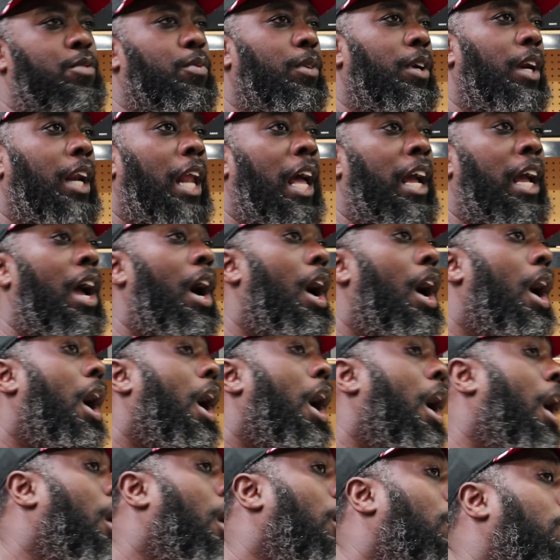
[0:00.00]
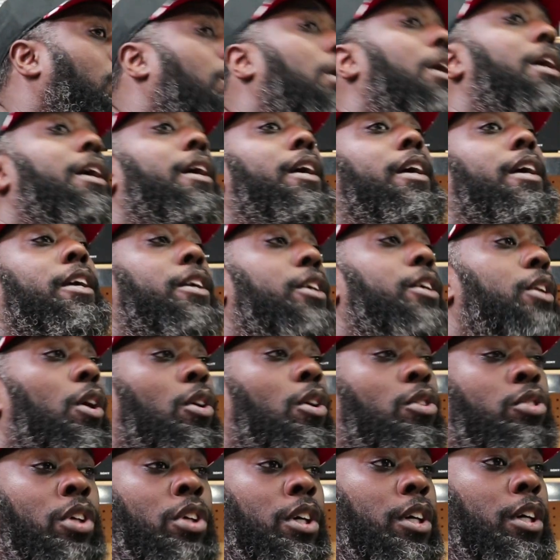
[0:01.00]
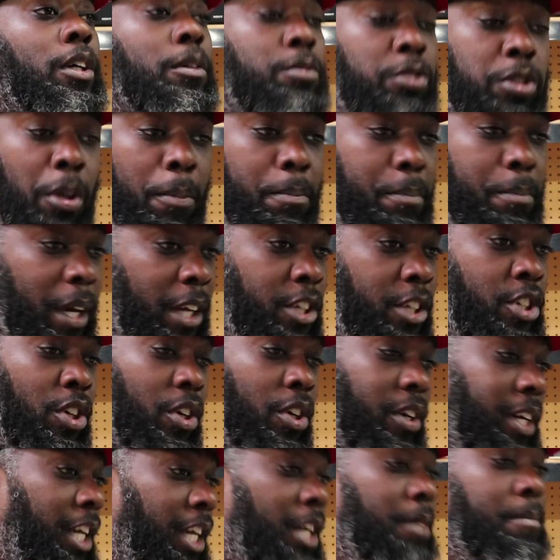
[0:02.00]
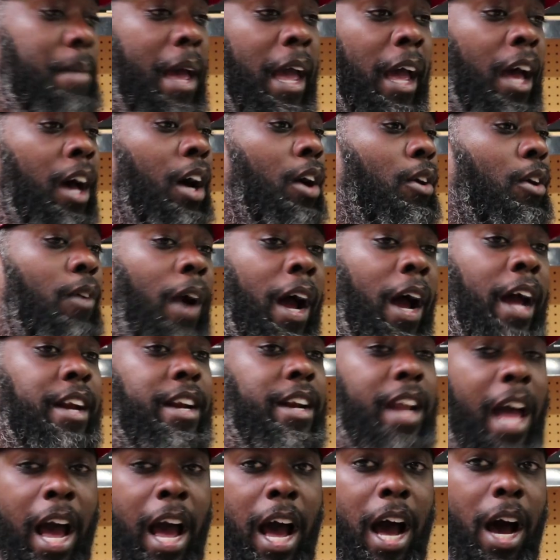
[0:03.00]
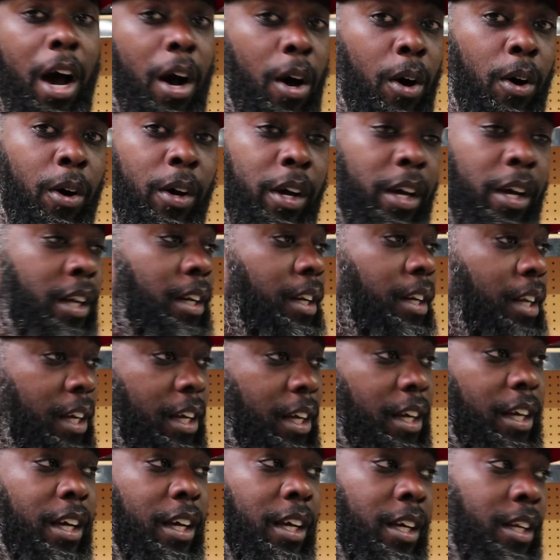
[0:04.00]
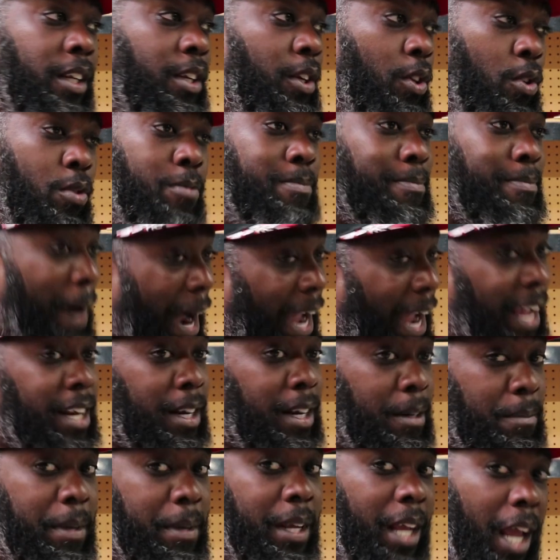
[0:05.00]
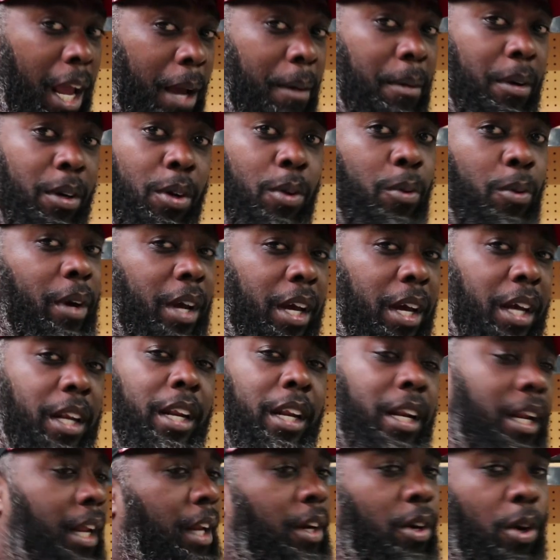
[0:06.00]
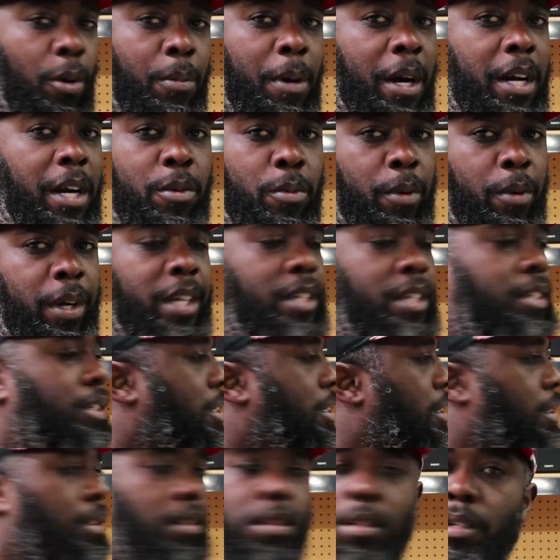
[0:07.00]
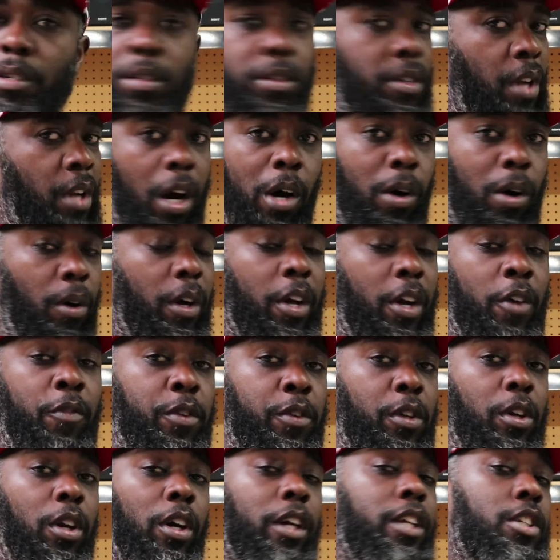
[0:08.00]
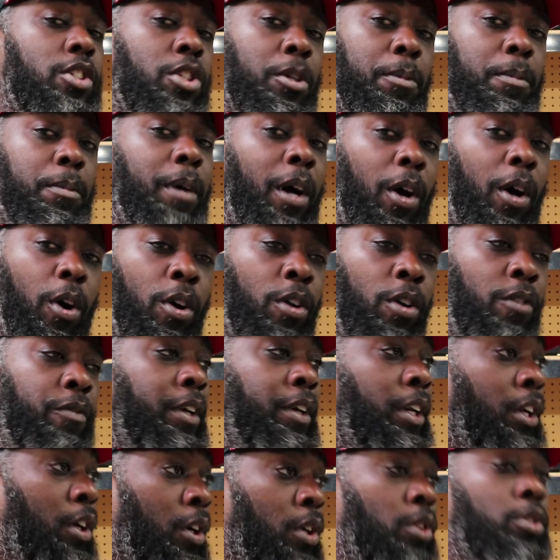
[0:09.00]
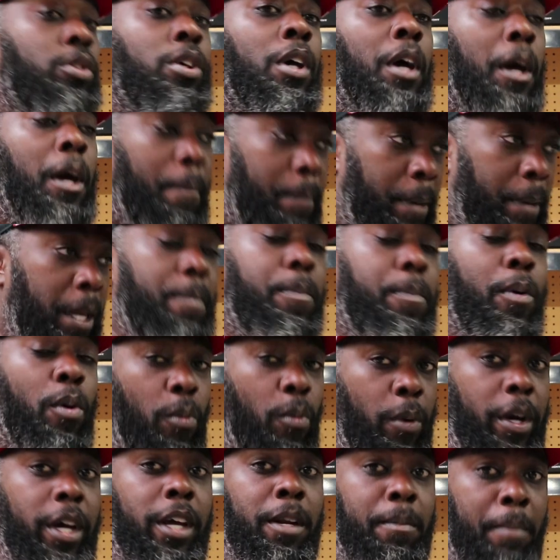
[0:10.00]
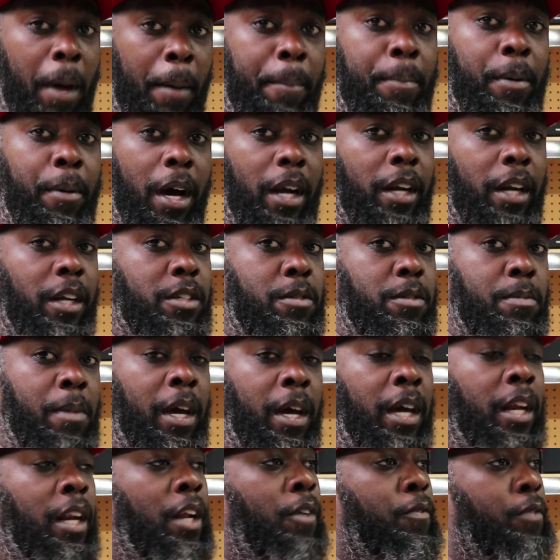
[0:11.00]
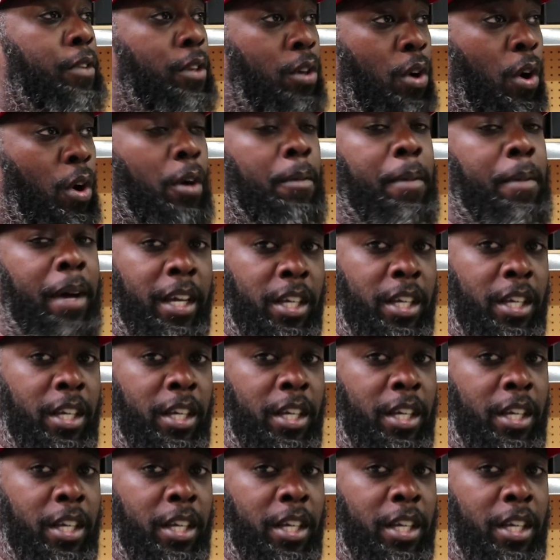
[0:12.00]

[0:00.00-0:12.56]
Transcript: where they're like, oh, you know, submit your email right now and you might be able to win, and then nobody wins? No, if you look at some of my old videos, people win my products, man. If you go to my